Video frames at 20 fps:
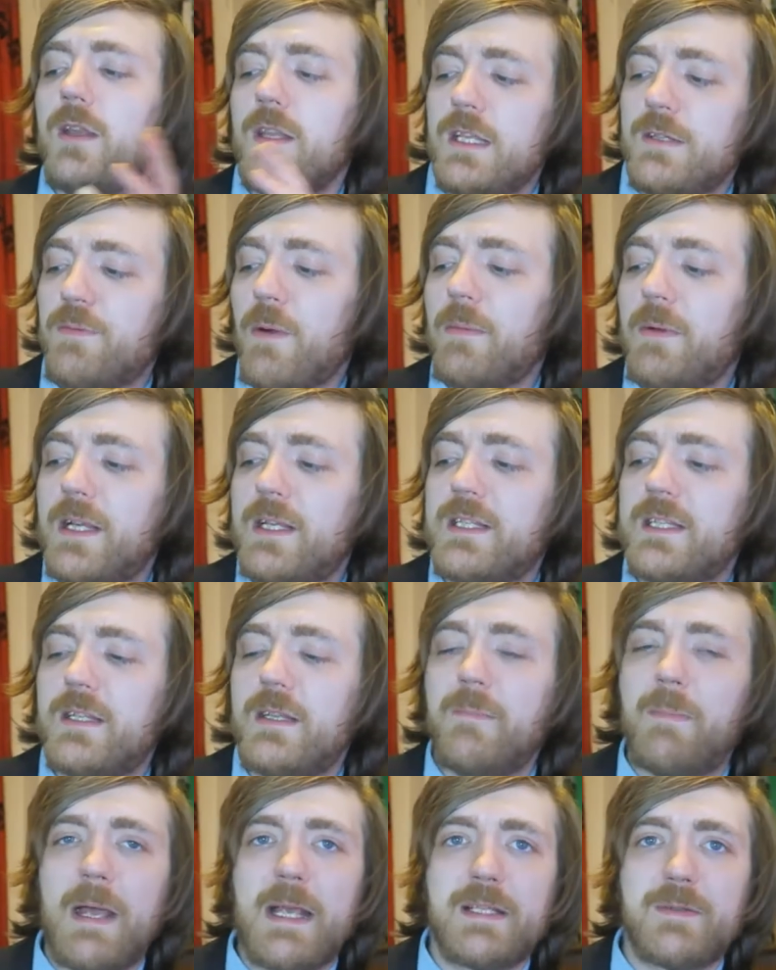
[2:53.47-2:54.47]
This probably
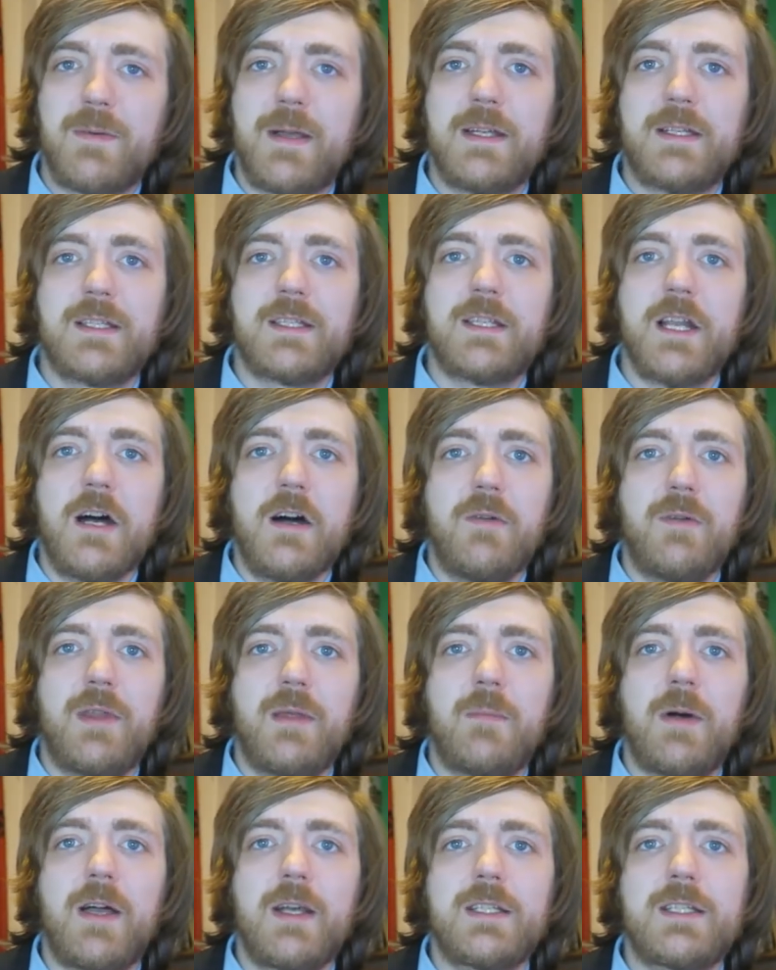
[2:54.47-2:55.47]
isn't the best way to start
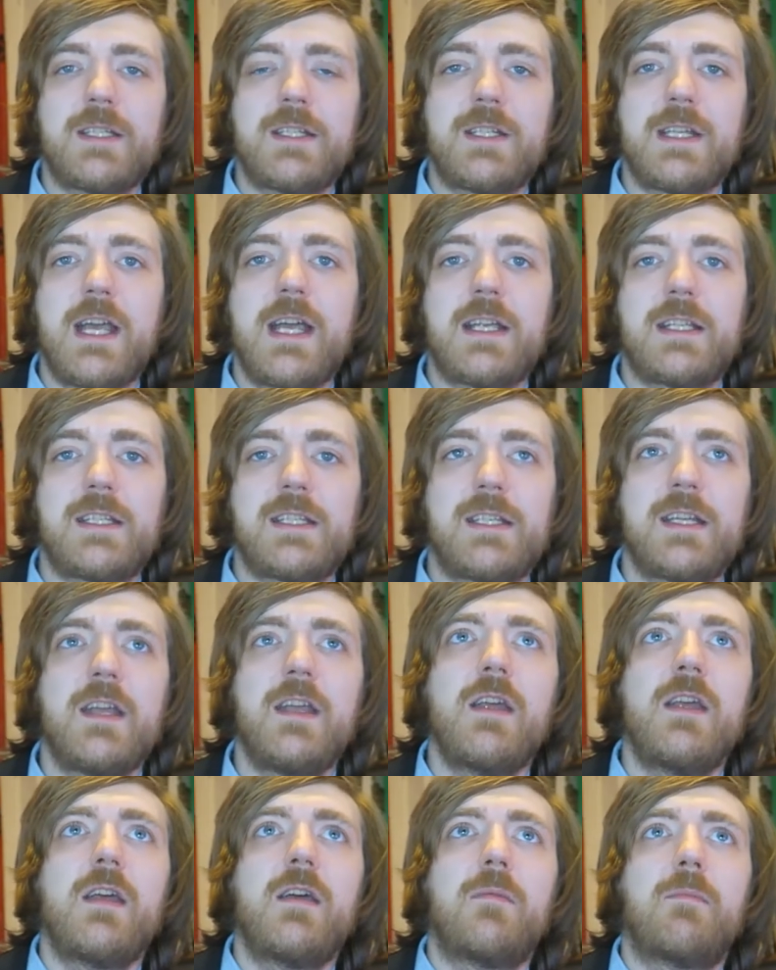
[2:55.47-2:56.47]
with him, I'd suggest
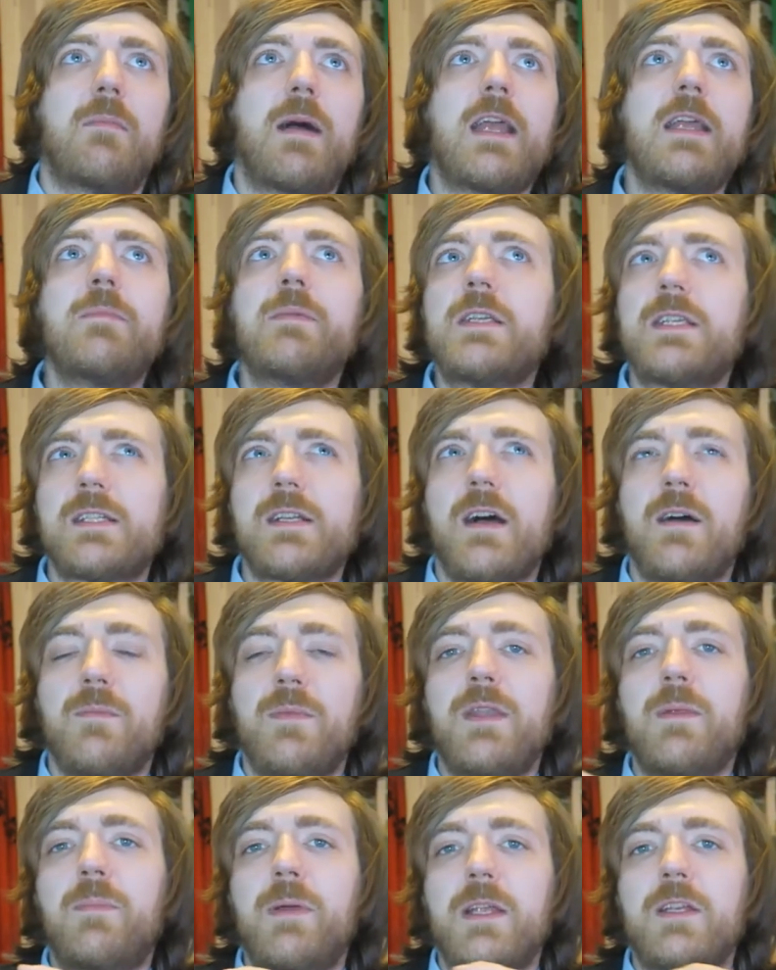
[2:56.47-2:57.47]
maybe
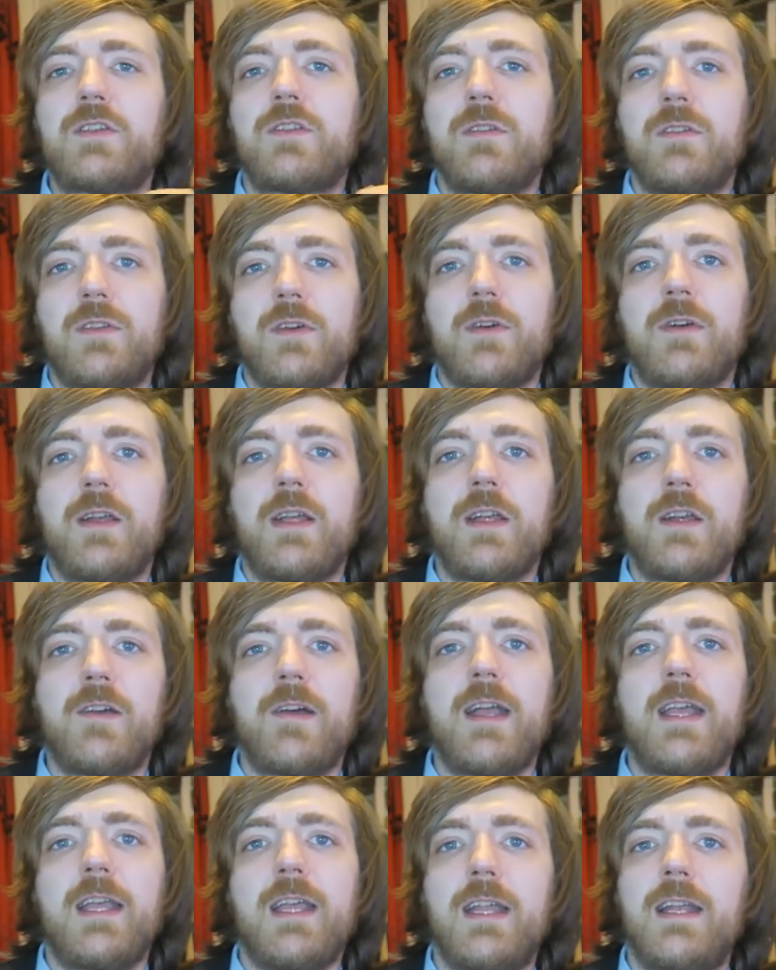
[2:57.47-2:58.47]
starting with the picture of Dorian
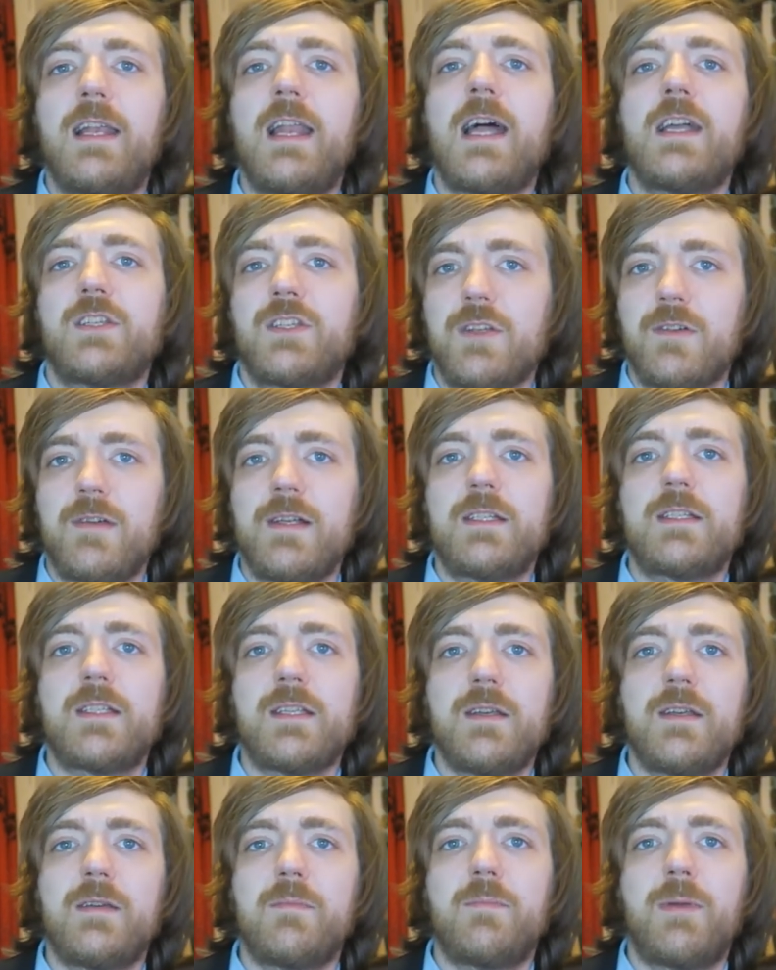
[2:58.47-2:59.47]
Gray, unless you're
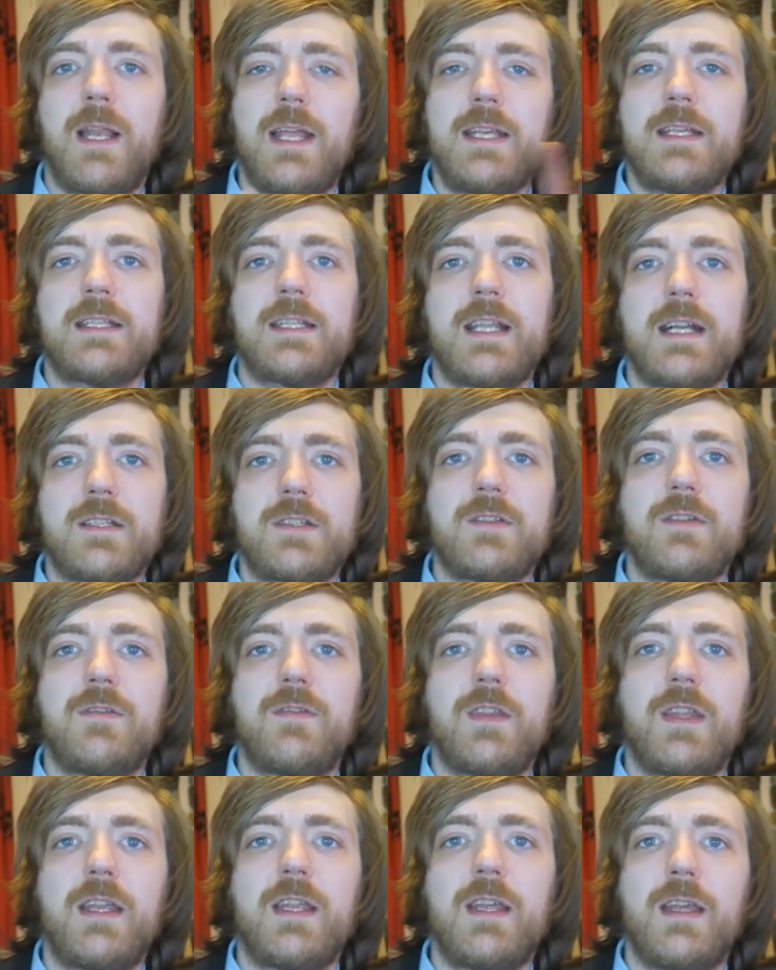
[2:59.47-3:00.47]
into plays and that sort
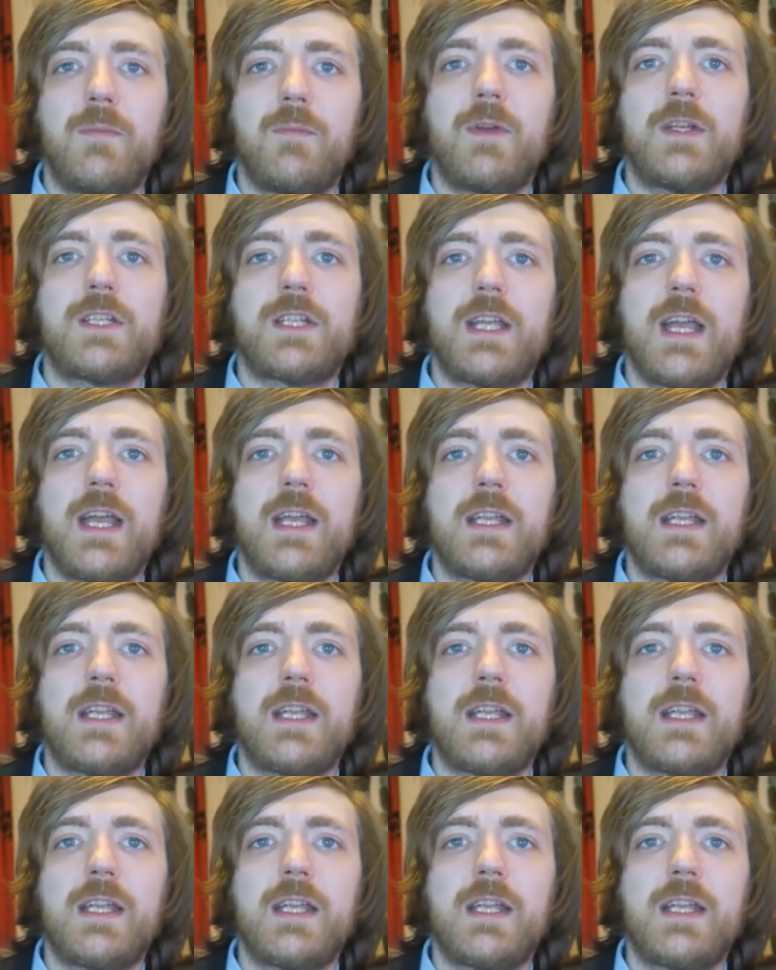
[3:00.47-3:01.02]
of thing, in which